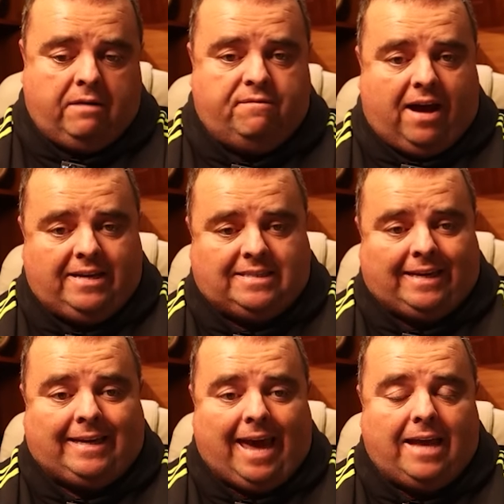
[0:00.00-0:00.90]
advise
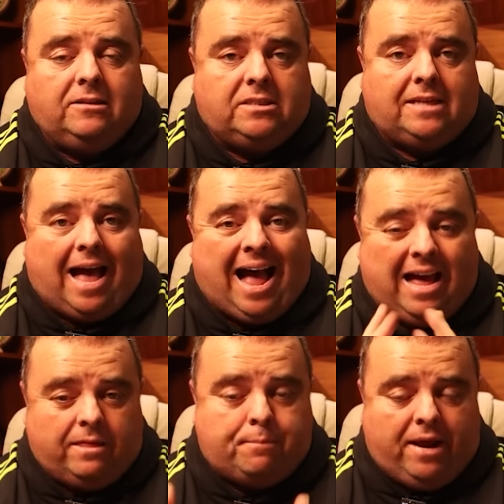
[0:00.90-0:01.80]
against,
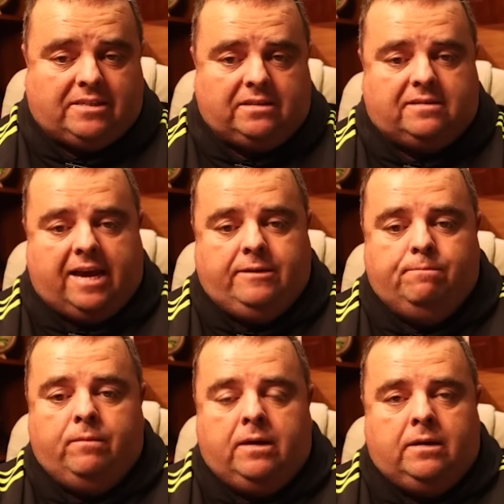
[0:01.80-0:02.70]
at the present
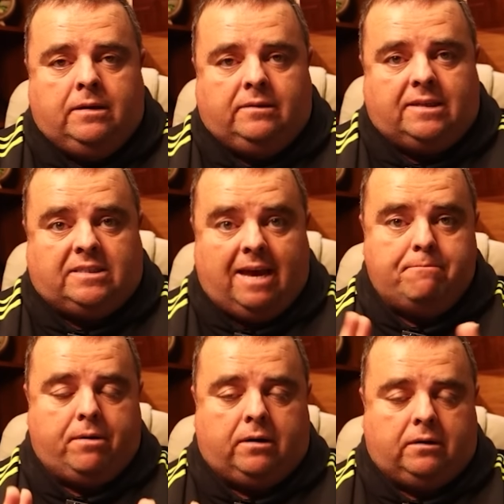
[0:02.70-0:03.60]
time,
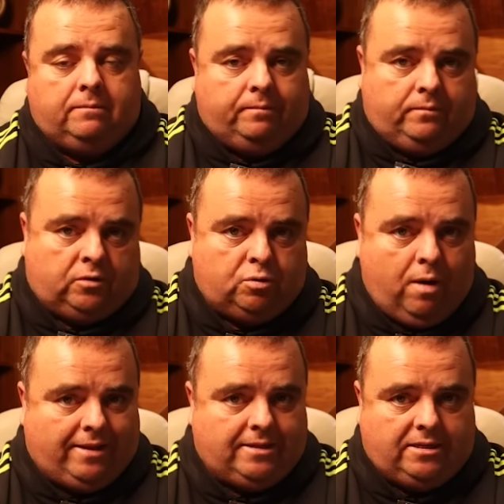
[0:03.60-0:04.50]
December
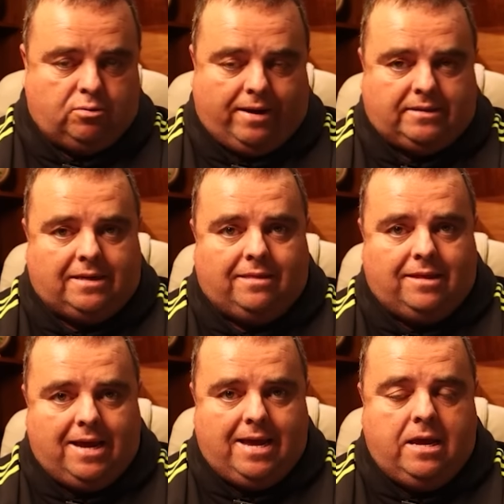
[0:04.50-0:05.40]

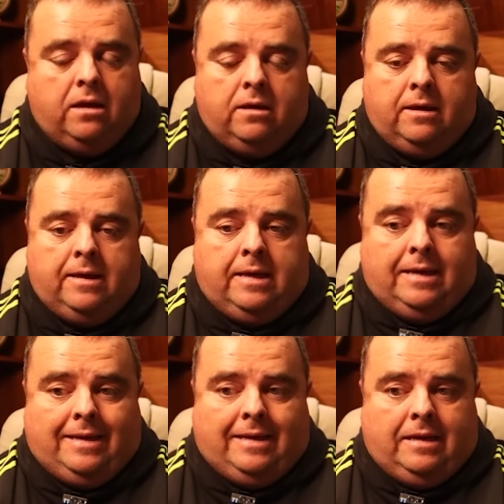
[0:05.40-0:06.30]
2023,
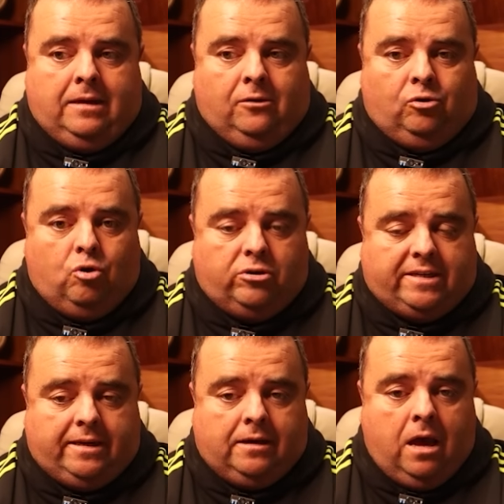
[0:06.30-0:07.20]

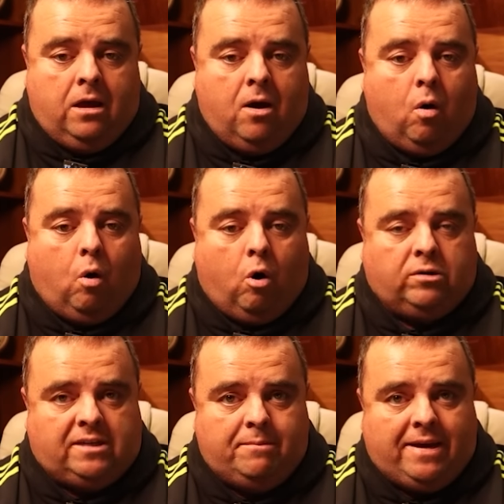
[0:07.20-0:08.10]
using
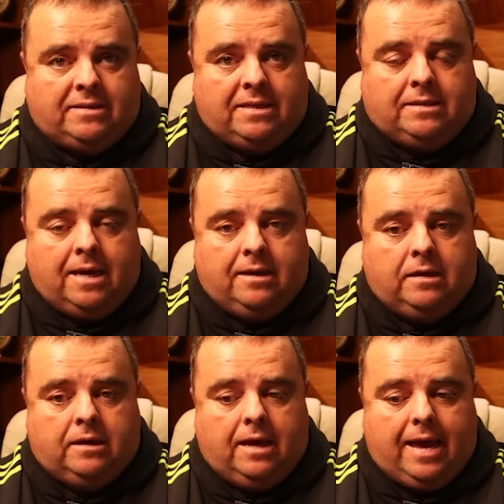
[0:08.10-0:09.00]
automated
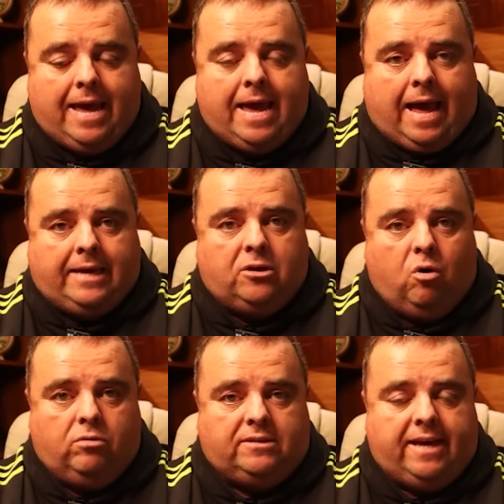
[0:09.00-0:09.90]
AI
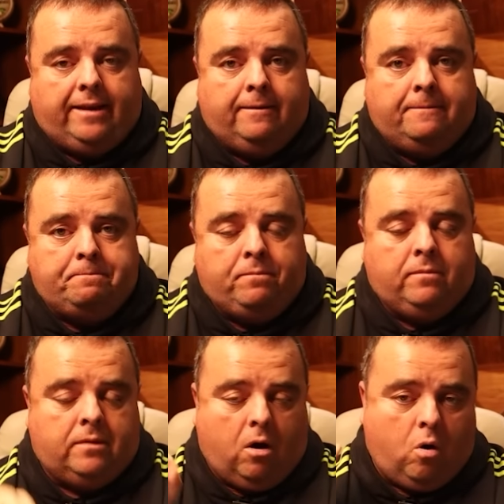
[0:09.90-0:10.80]
content
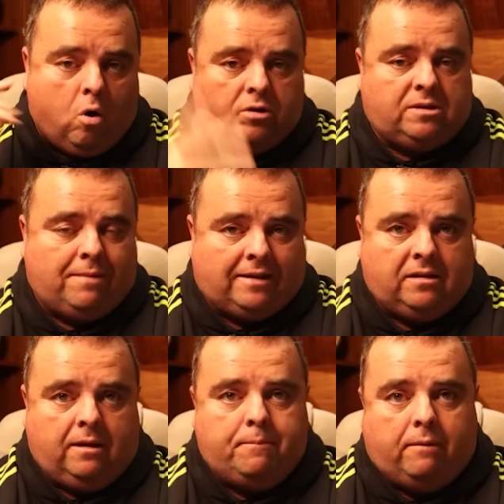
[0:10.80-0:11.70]
that
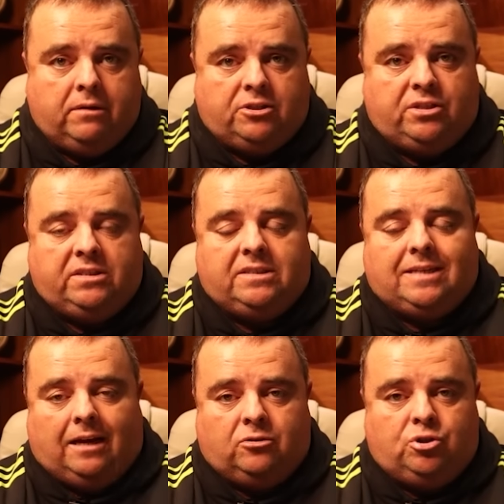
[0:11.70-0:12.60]
automatically
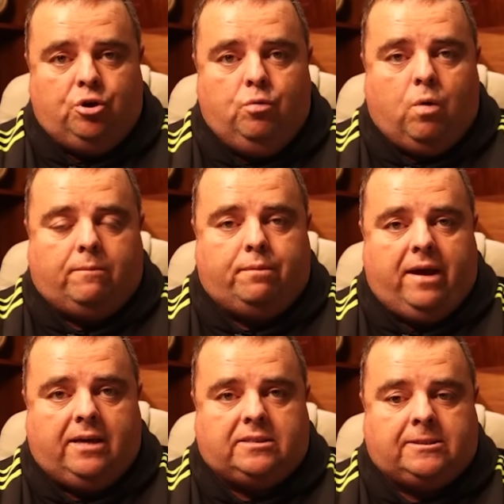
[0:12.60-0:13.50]
publishes to
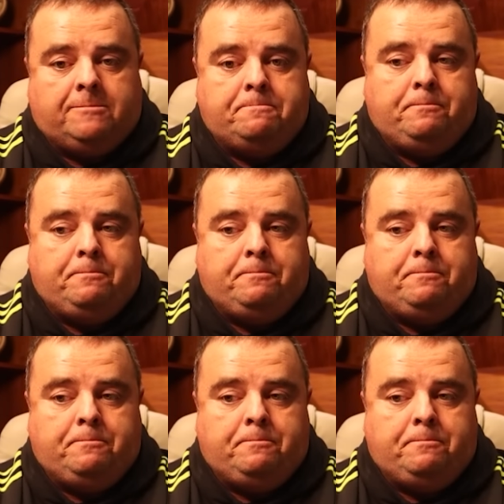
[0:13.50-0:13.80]
WordPress